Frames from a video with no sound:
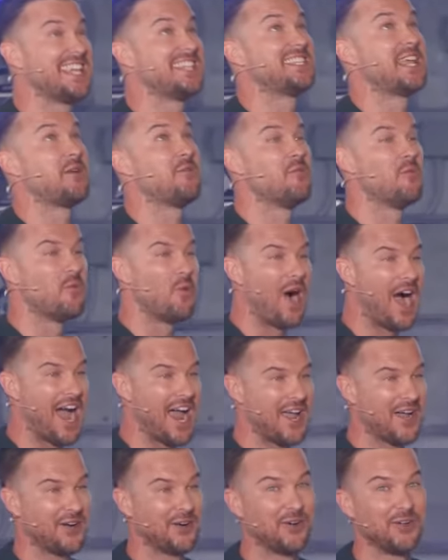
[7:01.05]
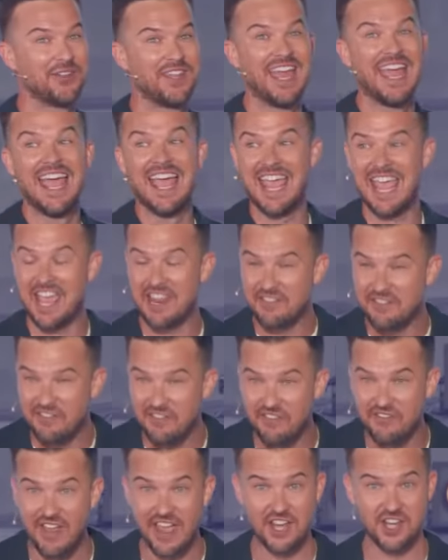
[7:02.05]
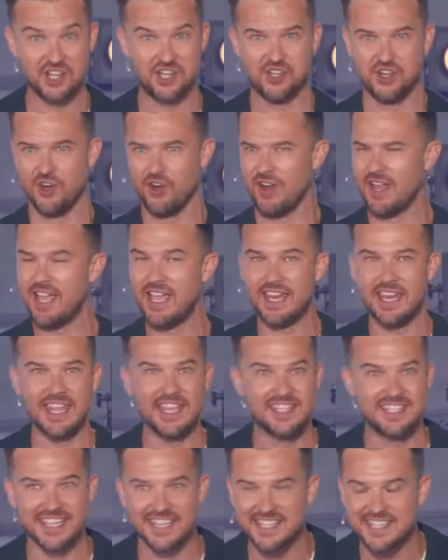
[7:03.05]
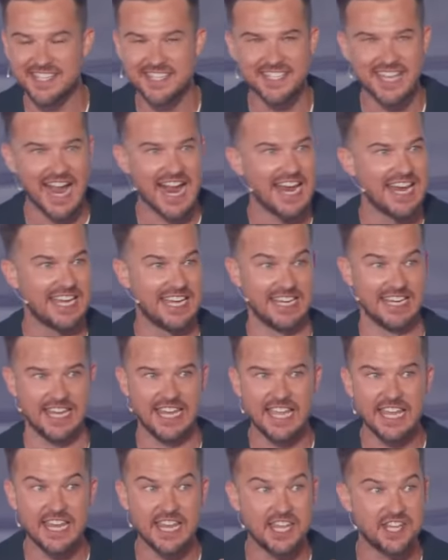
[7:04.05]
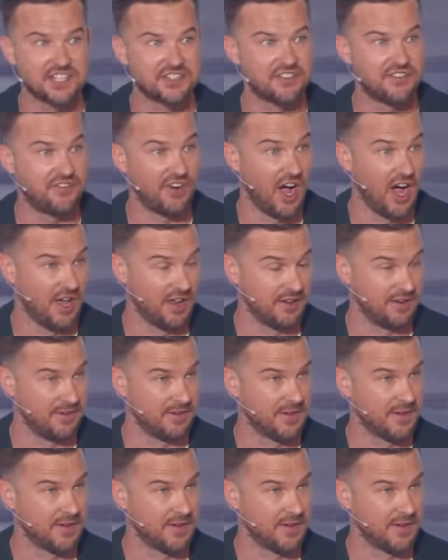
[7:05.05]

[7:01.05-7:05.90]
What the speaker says: is a wild adventure. It is exciting. It is fun.